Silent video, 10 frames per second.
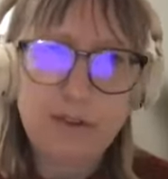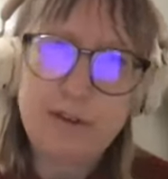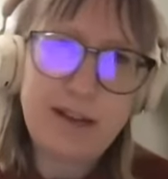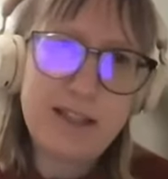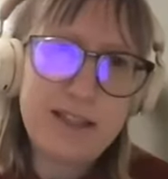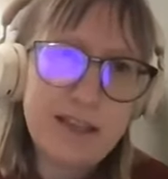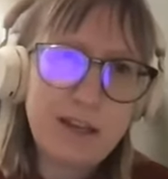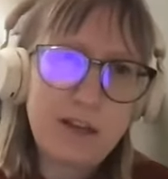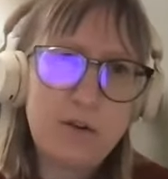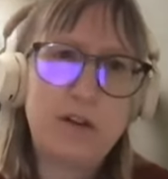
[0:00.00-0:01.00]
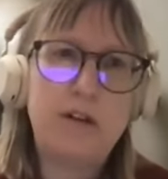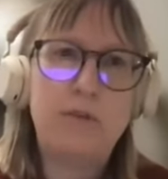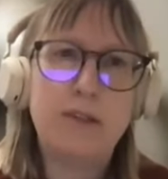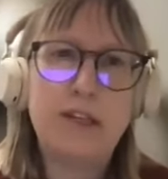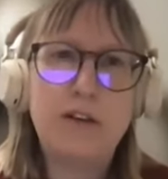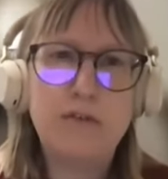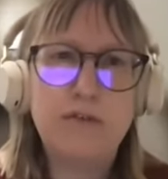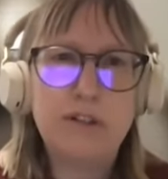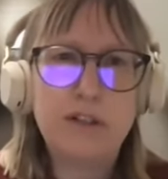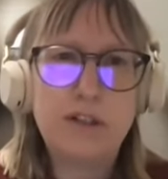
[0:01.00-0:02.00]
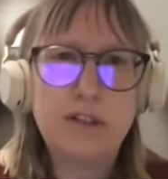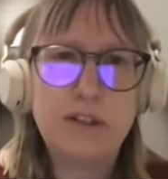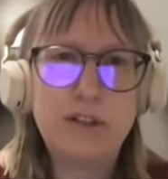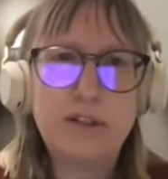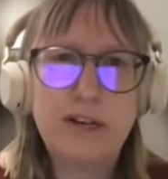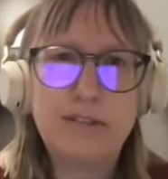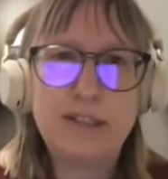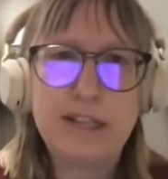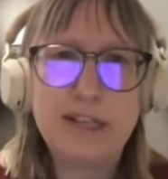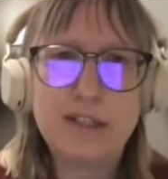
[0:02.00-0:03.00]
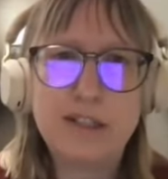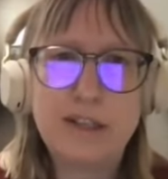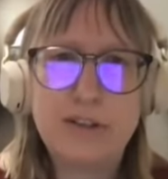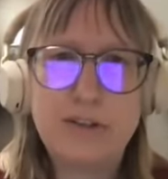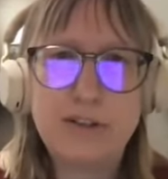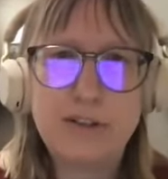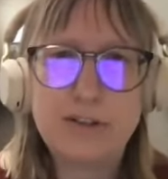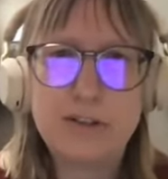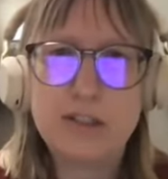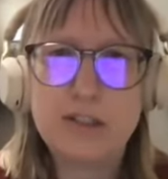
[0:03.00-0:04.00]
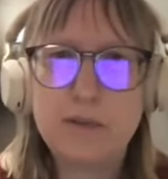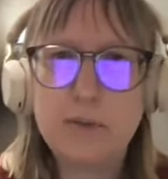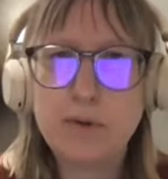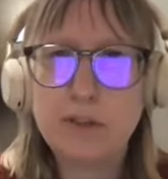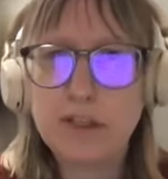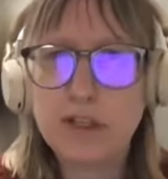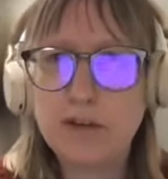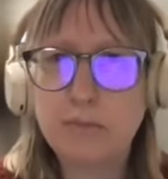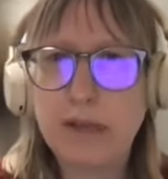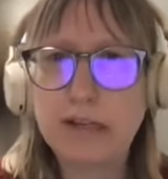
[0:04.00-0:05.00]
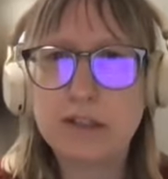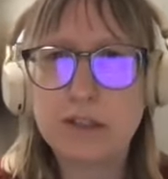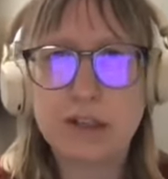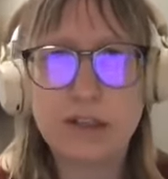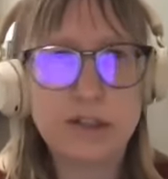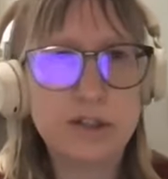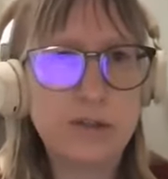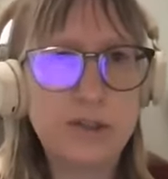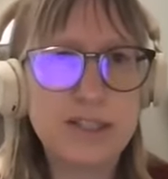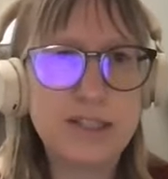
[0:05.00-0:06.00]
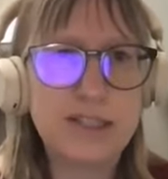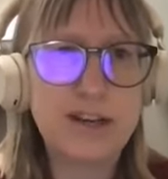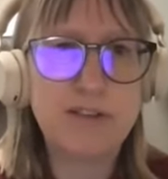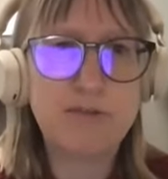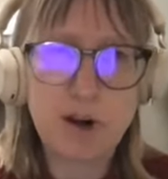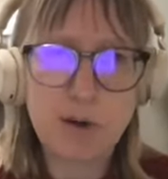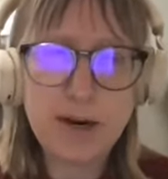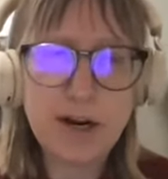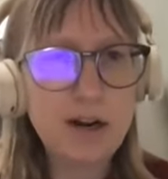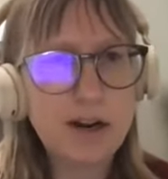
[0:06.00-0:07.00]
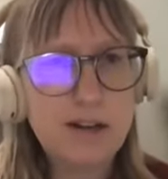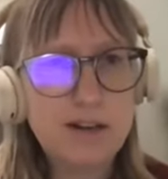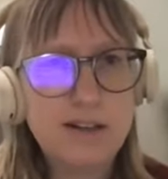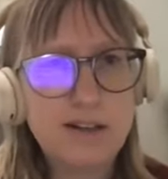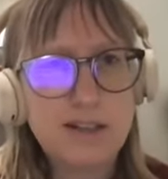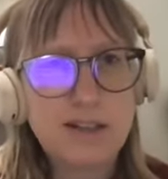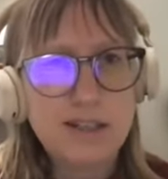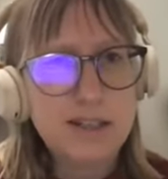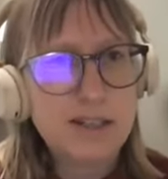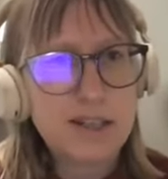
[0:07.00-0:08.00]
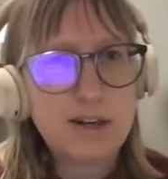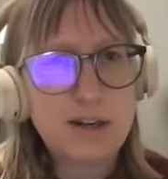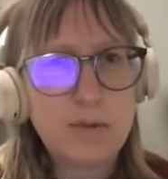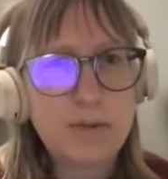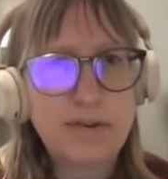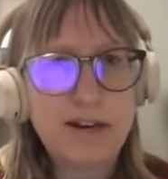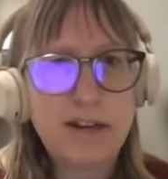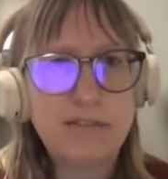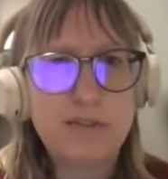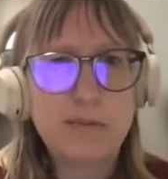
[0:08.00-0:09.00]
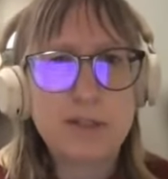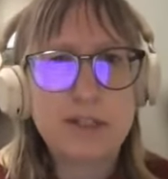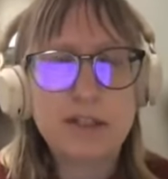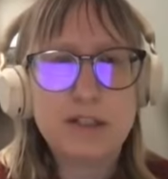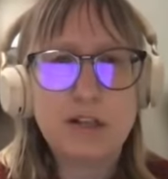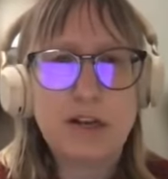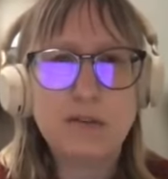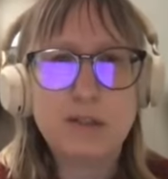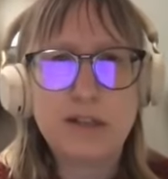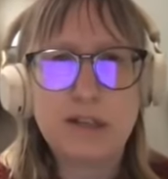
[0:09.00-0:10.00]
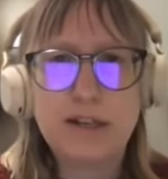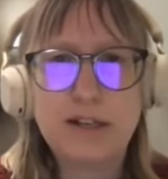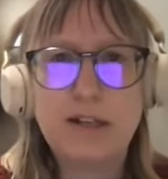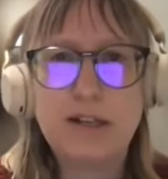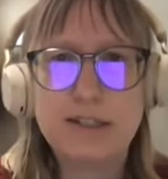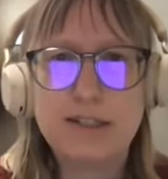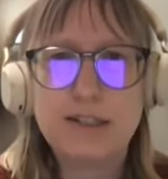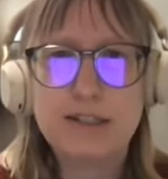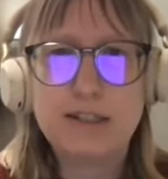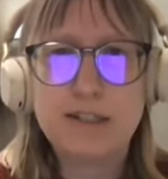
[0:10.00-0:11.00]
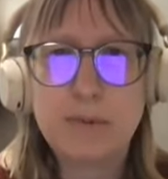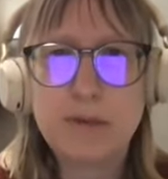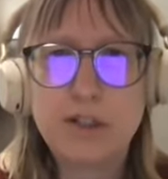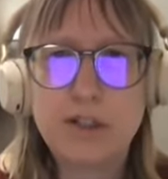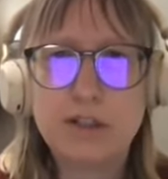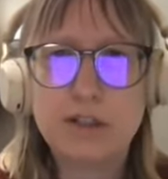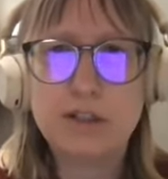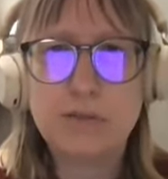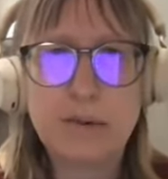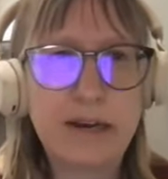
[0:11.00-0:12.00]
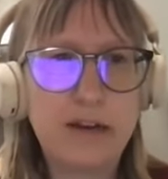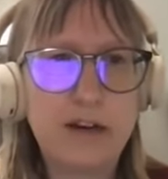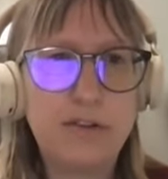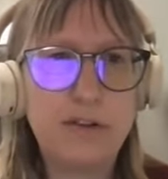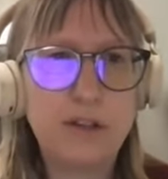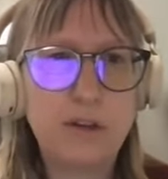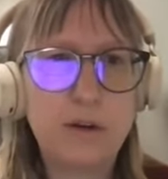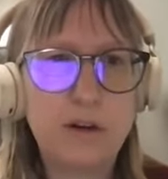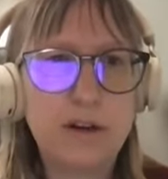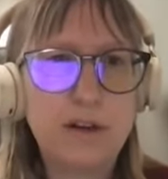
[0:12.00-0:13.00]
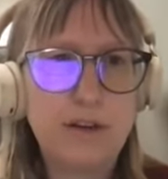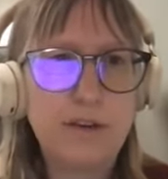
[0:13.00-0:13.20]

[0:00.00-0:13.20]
Okay, thank you all. Without further ado, I would like to introduce Umoja Black Scholar student Sierra Farmer. Sierra will be reading from Sister Outsider, Essays and Speeches by Audre Lorde.